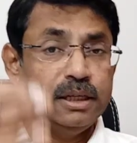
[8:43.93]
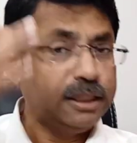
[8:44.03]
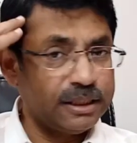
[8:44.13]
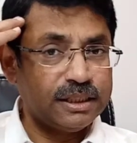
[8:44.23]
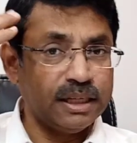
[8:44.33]

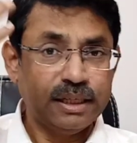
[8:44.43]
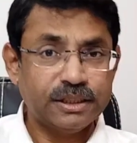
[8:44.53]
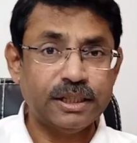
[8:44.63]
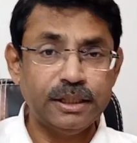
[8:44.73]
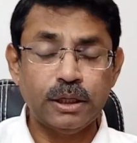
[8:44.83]
It is the
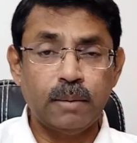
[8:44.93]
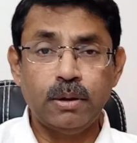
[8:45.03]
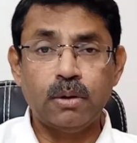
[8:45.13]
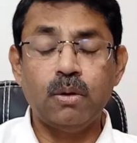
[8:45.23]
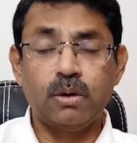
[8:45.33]
discretion
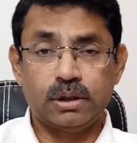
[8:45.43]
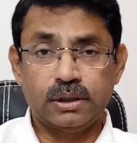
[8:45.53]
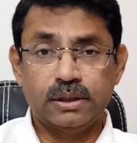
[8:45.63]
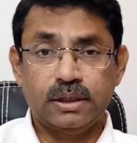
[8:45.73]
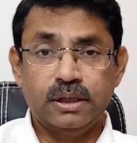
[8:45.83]
of the
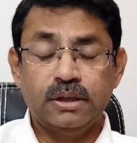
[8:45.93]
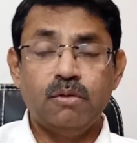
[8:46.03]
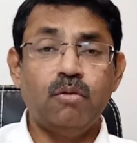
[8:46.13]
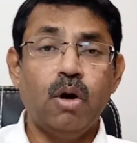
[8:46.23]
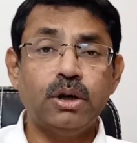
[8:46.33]
court
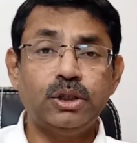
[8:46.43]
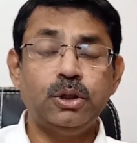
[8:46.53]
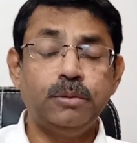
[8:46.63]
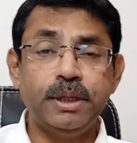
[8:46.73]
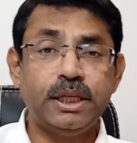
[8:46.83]
what
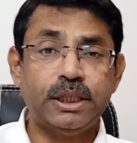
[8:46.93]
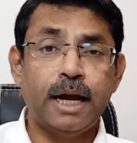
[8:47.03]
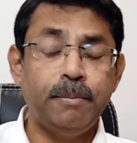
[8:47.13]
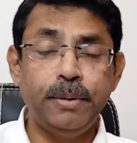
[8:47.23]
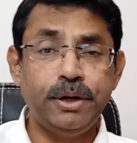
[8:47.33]
should be the
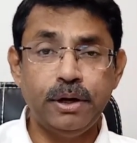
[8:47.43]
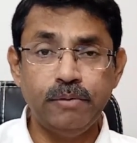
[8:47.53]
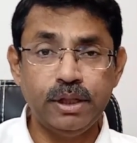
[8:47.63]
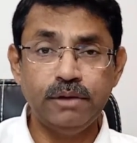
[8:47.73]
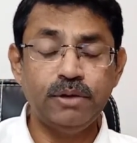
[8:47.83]
time
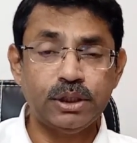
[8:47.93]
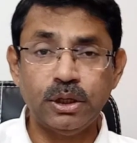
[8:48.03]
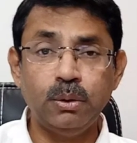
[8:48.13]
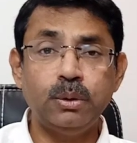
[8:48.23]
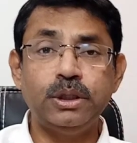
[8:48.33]
period within which
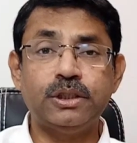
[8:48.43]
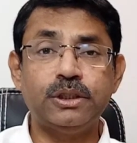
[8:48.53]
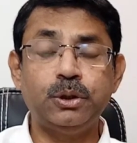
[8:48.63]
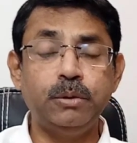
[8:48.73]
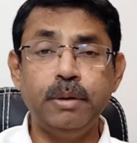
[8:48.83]
the
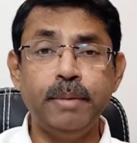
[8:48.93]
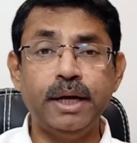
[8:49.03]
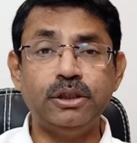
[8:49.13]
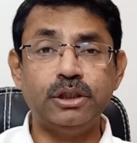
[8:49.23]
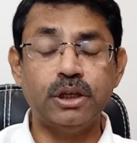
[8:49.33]
notices should be
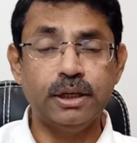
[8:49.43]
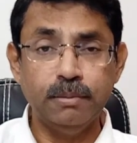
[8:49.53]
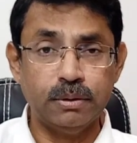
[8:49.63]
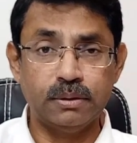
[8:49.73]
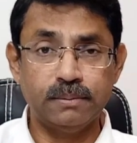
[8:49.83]
made
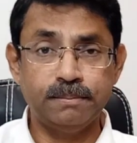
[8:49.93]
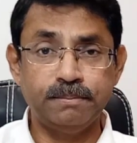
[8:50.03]
returnable.